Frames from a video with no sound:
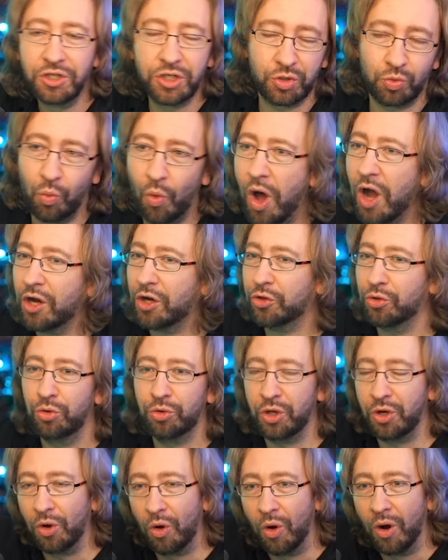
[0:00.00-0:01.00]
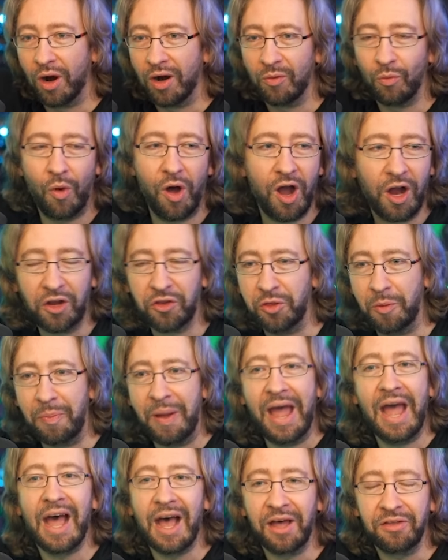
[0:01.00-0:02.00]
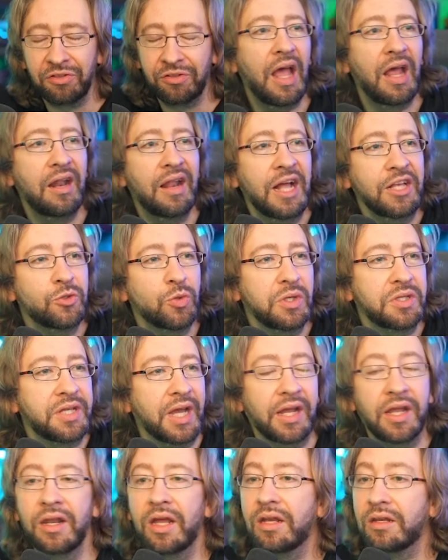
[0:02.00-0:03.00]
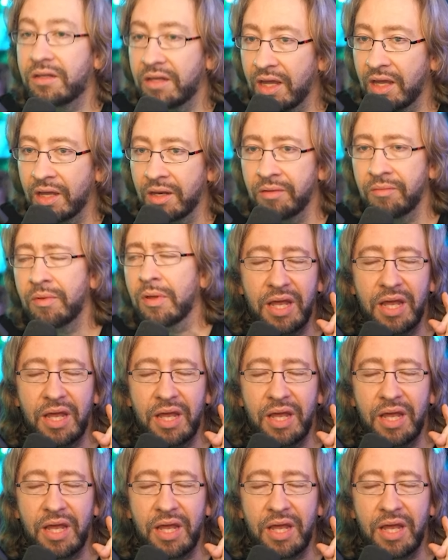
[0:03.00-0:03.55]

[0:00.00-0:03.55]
Just walk through the door, walk the path. And that's what Tekken 8 did.